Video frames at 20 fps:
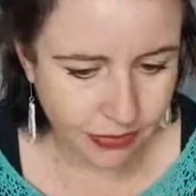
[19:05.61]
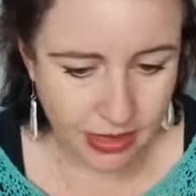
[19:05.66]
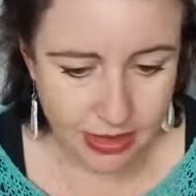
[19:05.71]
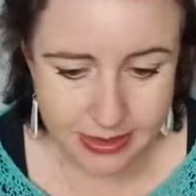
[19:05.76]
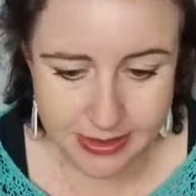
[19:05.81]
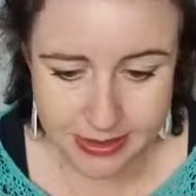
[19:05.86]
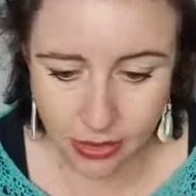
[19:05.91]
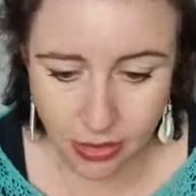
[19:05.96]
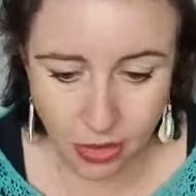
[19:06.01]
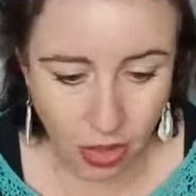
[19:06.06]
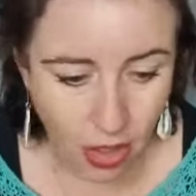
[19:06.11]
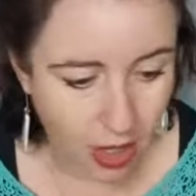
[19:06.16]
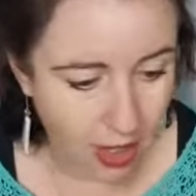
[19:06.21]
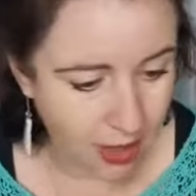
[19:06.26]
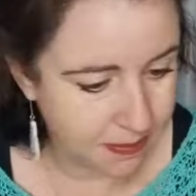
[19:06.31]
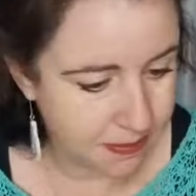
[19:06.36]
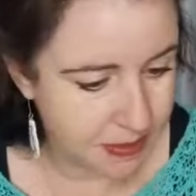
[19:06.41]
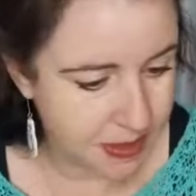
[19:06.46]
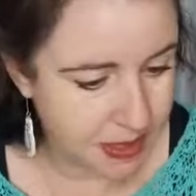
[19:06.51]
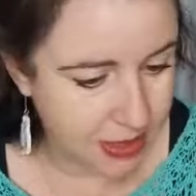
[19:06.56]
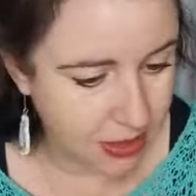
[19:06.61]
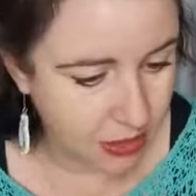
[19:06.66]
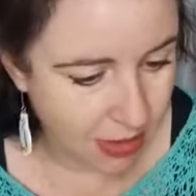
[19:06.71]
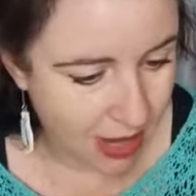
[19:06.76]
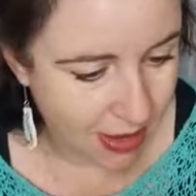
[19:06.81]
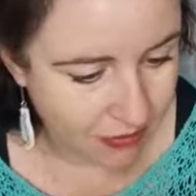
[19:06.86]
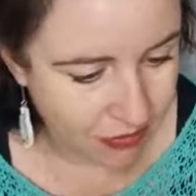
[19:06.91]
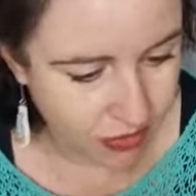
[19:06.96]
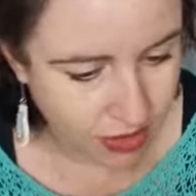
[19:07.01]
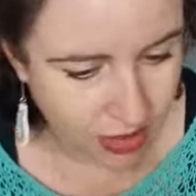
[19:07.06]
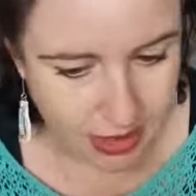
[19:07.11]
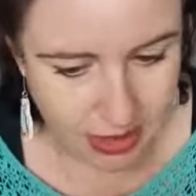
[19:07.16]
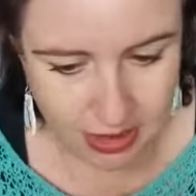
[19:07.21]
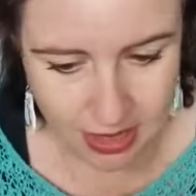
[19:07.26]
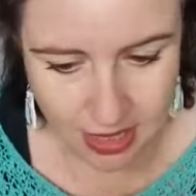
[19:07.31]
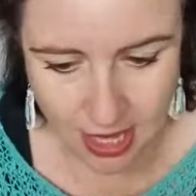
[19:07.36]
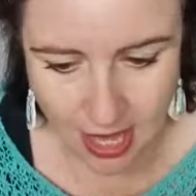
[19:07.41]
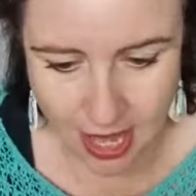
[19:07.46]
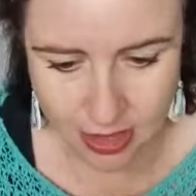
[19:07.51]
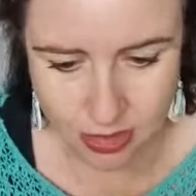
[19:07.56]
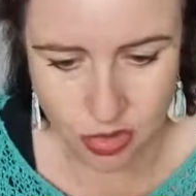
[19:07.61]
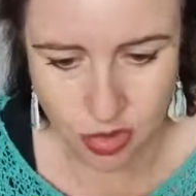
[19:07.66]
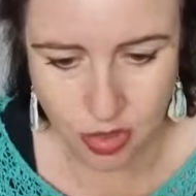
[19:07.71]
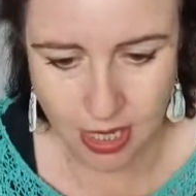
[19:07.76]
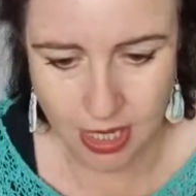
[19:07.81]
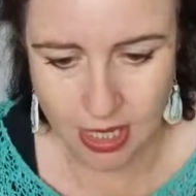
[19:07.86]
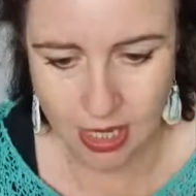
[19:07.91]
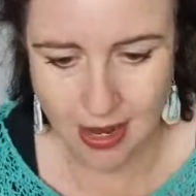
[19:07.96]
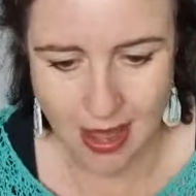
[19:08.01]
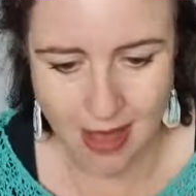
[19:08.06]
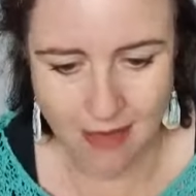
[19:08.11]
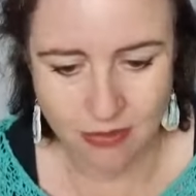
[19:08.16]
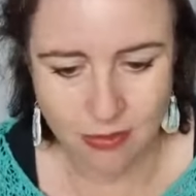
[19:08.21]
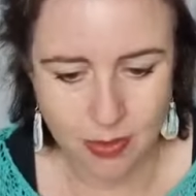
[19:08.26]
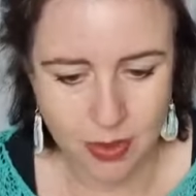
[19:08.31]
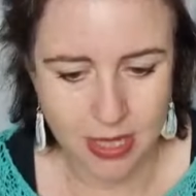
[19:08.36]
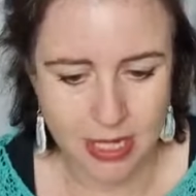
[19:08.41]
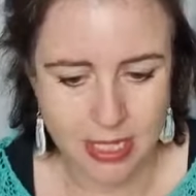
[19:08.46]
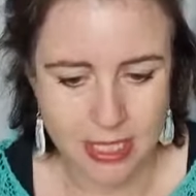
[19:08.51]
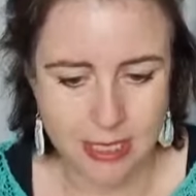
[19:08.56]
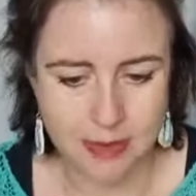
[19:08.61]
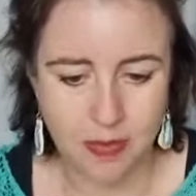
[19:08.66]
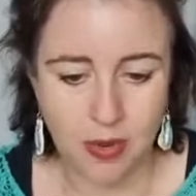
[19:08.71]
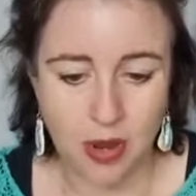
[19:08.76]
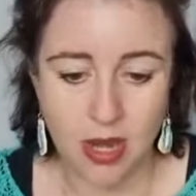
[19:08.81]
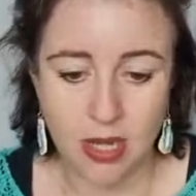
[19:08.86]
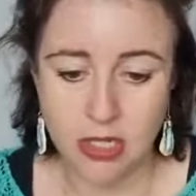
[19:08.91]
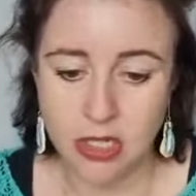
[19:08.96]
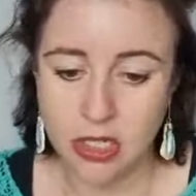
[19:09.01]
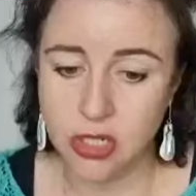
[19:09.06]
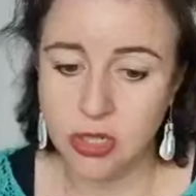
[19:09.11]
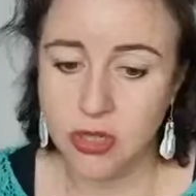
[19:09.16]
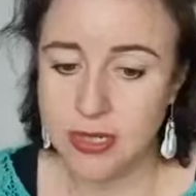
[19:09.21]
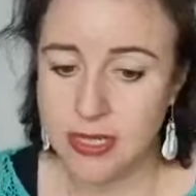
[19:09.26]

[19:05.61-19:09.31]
So I still haven't lit the candle yet and I haven't been inspired to,